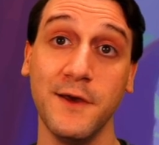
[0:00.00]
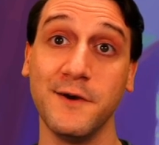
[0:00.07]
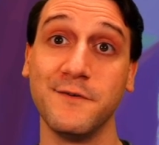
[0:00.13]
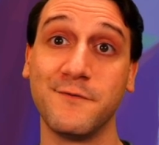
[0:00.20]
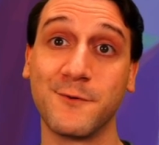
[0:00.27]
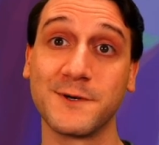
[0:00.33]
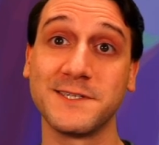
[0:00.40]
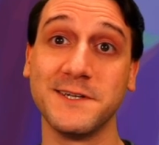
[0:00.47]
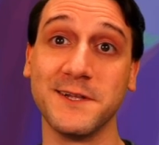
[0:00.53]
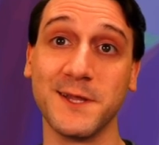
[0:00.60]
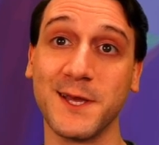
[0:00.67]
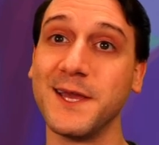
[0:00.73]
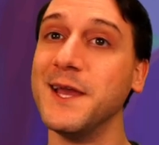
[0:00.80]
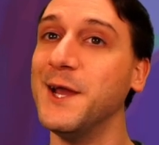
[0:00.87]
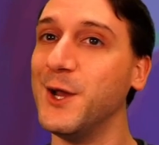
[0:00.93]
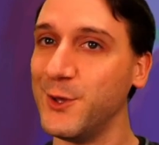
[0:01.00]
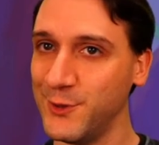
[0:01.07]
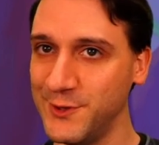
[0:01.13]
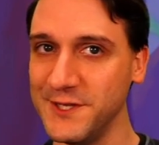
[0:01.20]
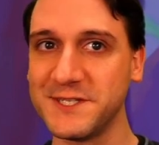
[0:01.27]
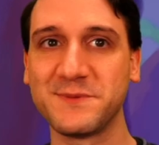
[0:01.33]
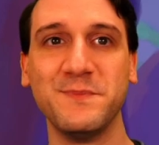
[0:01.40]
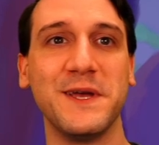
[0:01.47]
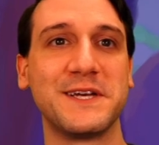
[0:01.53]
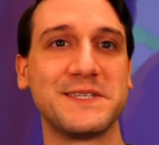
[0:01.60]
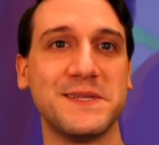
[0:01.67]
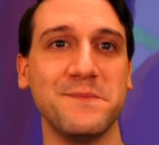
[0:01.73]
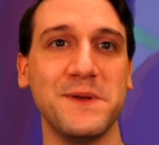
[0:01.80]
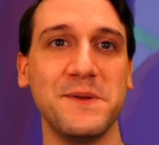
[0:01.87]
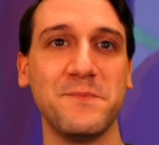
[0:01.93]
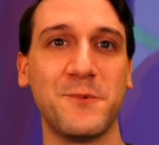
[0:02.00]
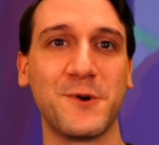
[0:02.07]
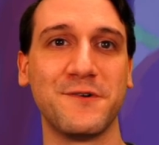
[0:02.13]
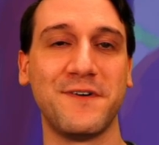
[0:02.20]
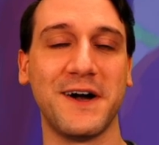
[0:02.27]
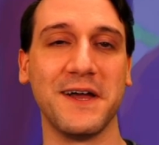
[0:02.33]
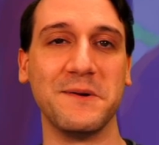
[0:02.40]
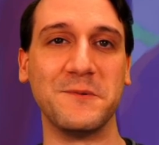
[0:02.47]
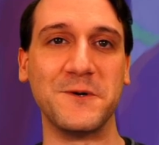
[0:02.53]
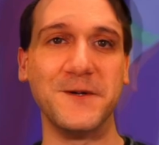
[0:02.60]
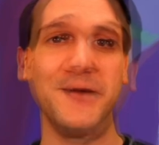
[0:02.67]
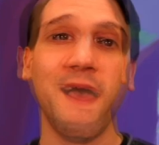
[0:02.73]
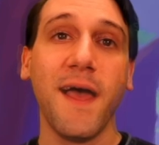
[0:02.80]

Fortunately, this makes the meme more viable.